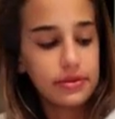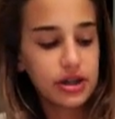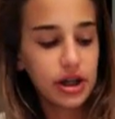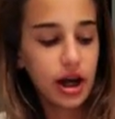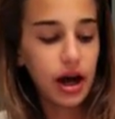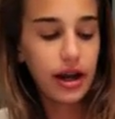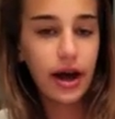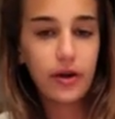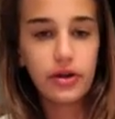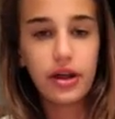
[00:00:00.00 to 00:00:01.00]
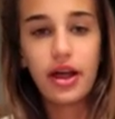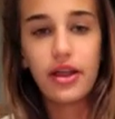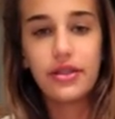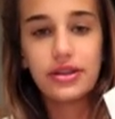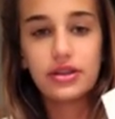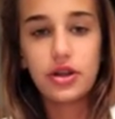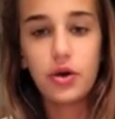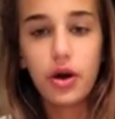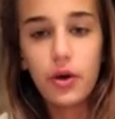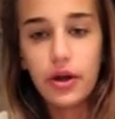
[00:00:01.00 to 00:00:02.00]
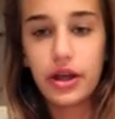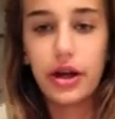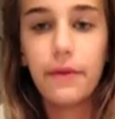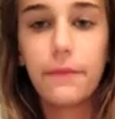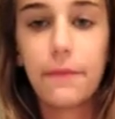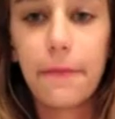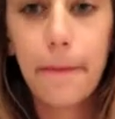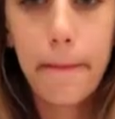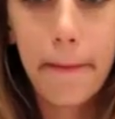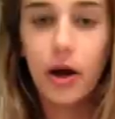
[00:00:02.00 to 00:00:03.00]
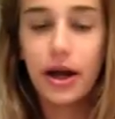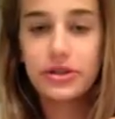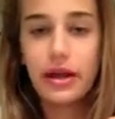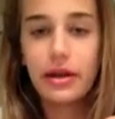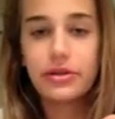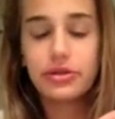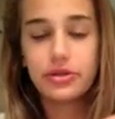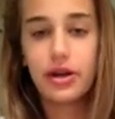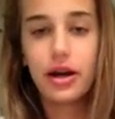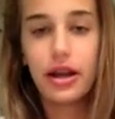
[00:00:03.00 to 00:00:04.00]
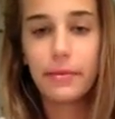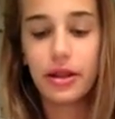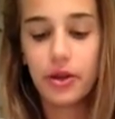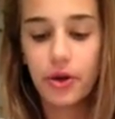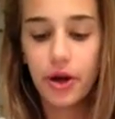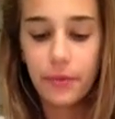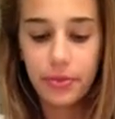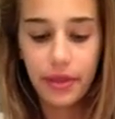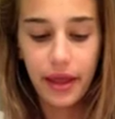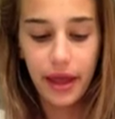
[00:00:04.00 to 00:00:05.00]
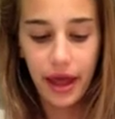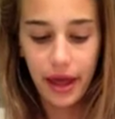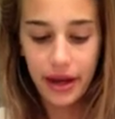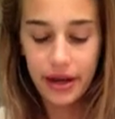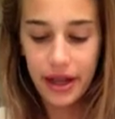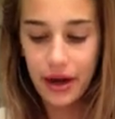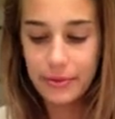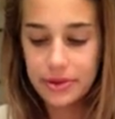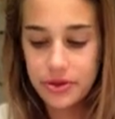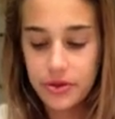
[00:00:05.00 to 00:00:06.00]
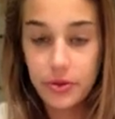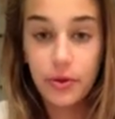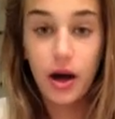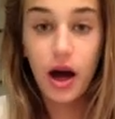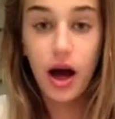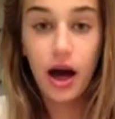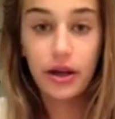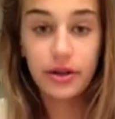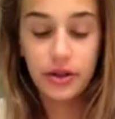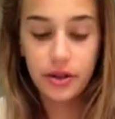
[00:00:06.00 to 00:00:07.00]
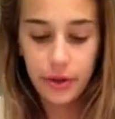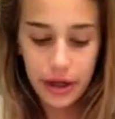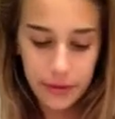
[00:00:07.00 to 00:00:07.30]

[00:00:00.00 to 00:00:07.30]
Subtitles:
going to cut out this logo here. Alright, so I cut out my logo. And now I'm just going to hot glue it.